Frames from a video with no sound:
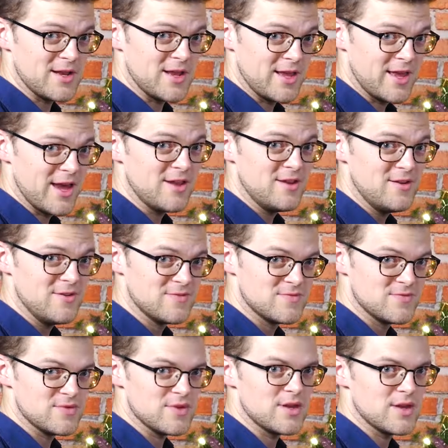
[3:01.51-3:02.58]
again,
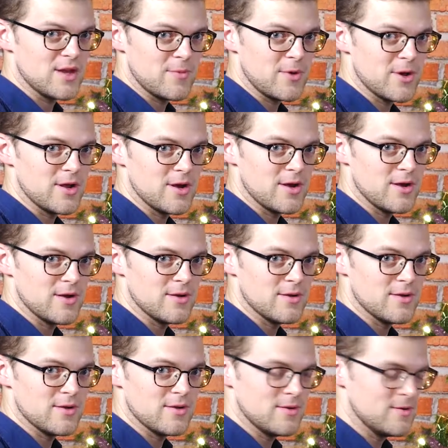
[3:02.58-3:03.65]
and I'm
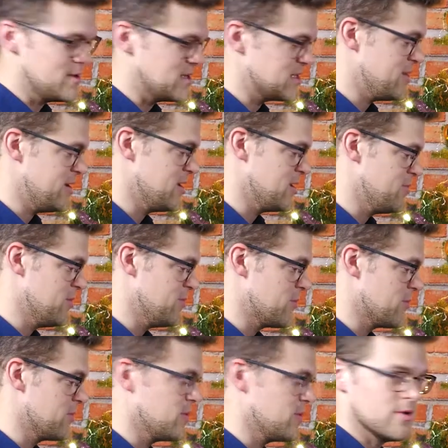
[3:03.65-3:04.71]
gonna explain it a bit
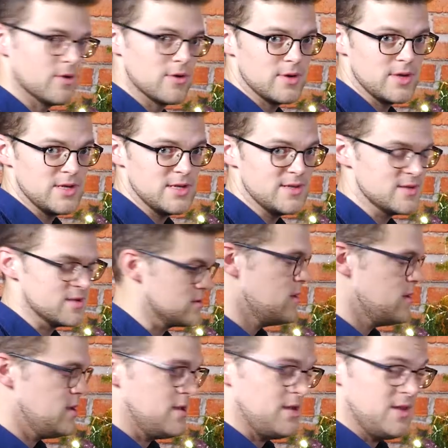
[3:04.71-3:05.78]
more in detail.
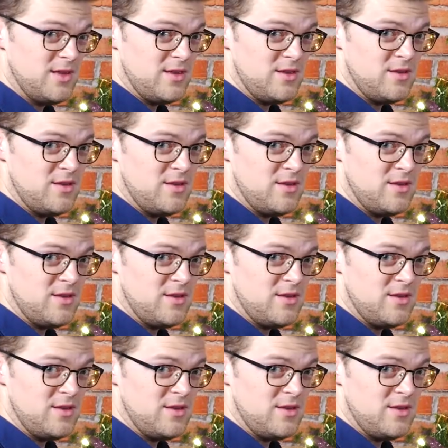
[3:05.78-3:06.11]
E,